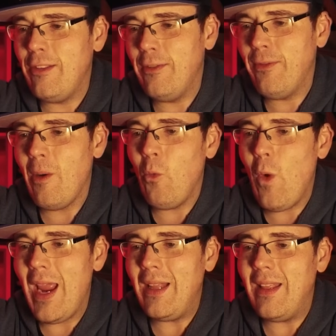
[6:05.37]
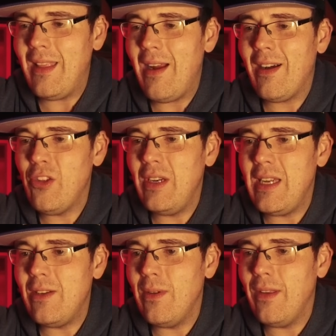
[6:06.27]
on the front wing that they're actually
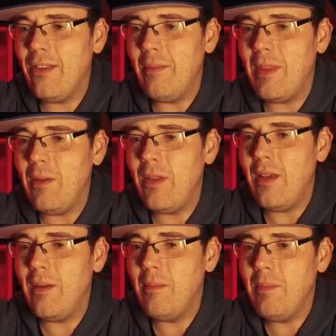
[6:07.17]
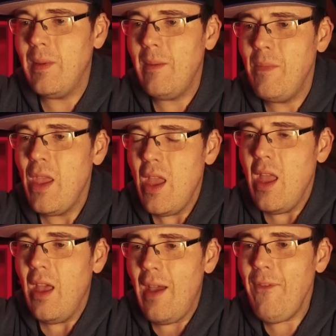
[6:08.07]
doing something with it. But
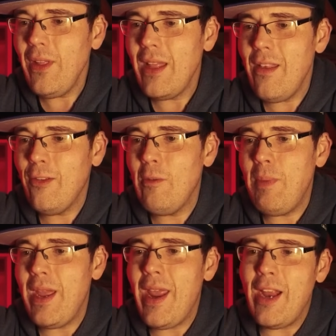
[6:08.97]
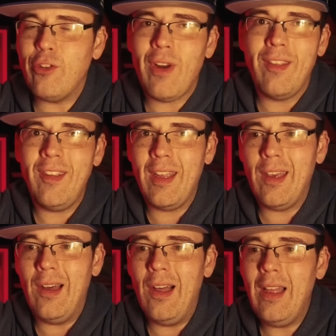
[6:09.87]
I feel like this could be an interesting
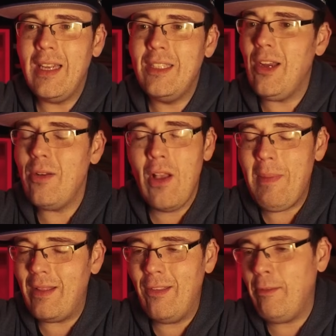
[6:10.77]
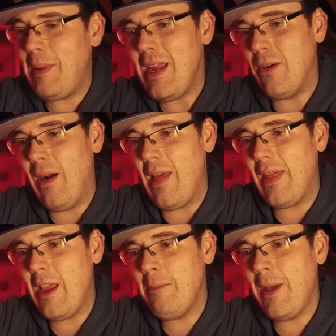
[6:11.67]
car. I don't know about the speed or
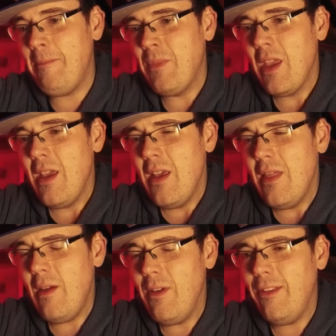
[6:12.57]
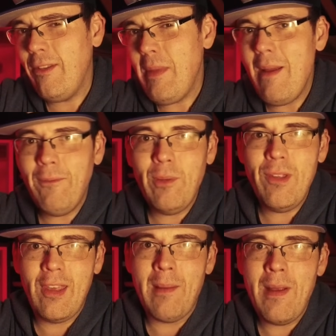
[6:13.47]
anything, but there is some
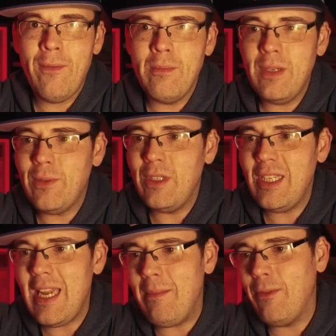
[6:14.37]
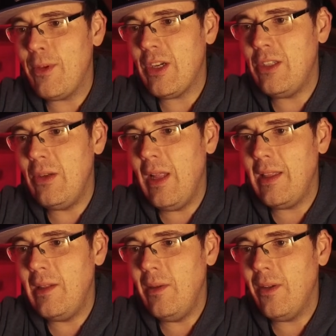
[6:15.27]
influence coming from different teams, which I do like
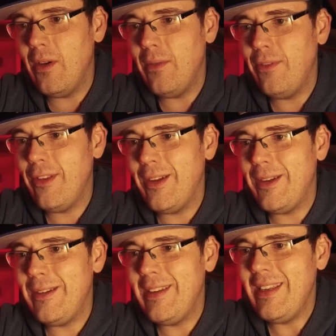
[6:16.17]
the look of, so